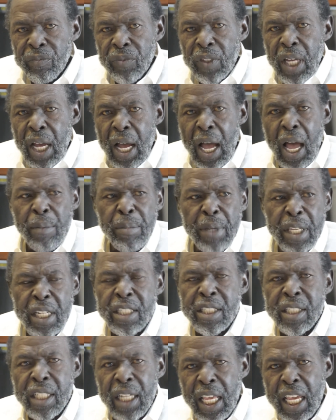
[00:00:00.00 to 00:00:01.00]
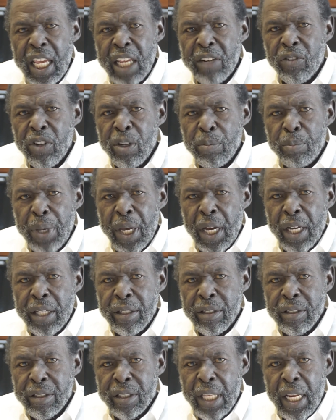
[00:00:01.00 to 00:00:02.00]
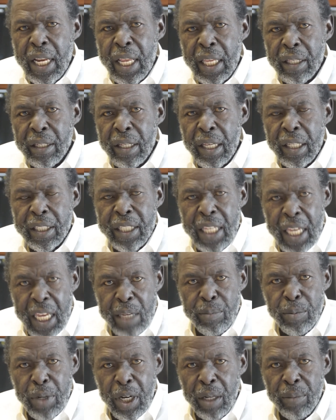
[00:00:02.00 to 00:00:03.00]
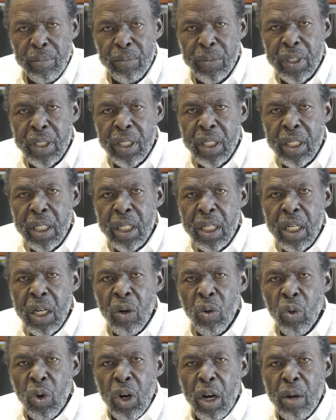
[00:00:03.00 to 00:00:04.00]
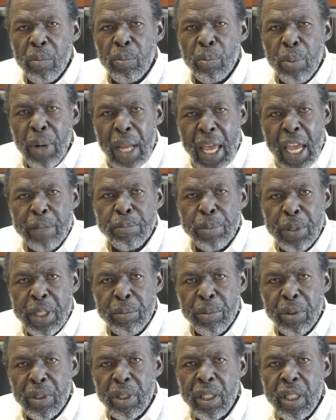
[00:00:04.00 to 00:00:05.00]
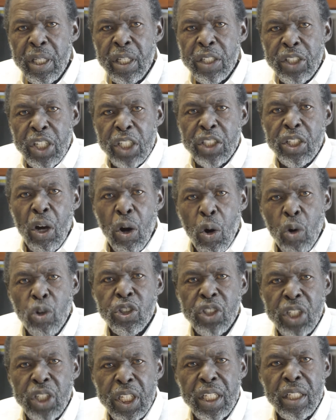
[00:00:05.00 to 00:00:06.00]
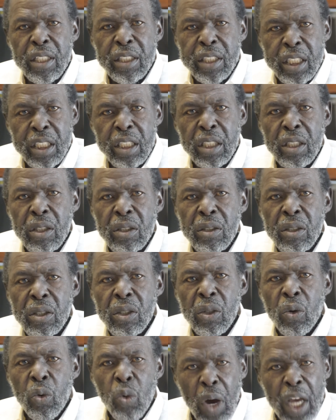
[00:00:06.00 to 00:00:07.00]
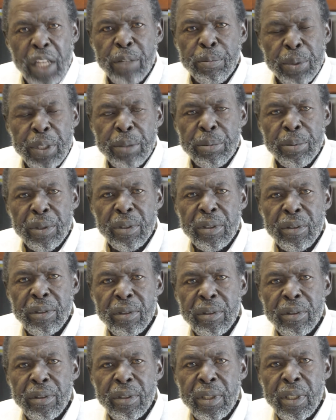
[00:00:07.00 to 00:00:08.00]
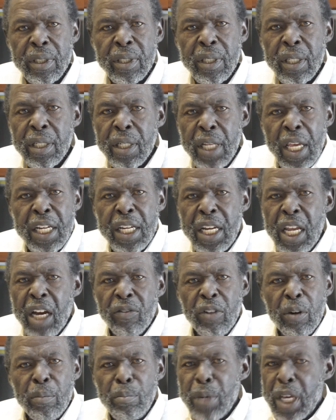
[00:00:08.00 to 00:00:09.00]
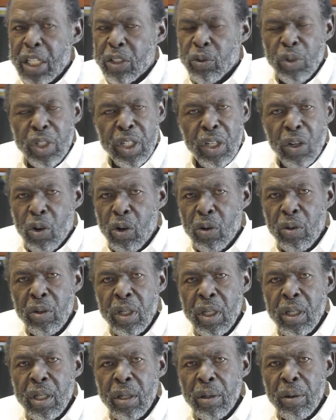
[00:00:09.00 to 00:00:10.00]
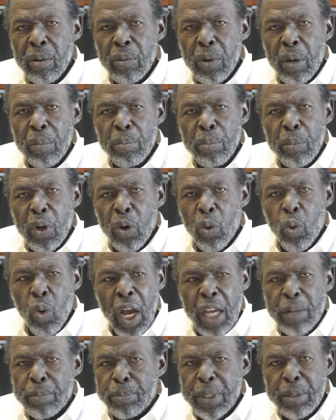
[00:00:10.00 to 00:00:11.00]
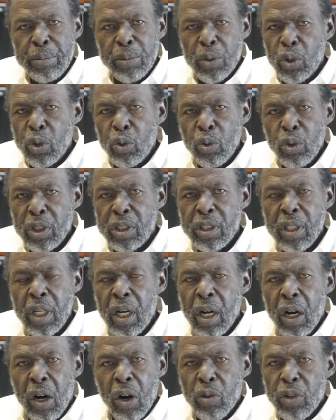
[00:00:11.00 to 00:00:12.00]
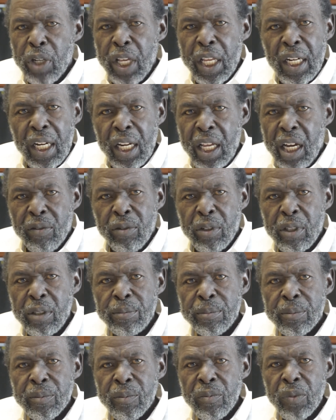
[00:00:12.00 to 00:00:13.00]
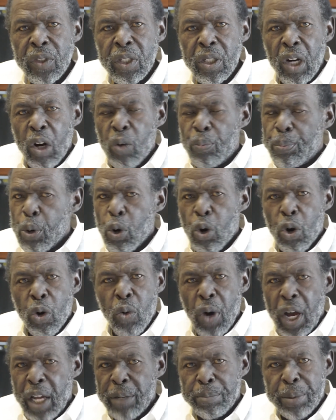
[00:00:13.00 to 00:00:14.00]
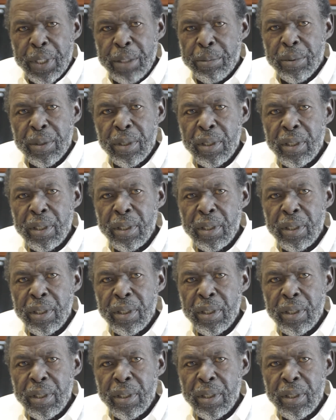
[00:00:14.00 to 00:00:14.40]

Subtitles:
How many slave rebellions that came up where black people just wholesale killed white people? They never messed with no white people who was on their level, or poor white people.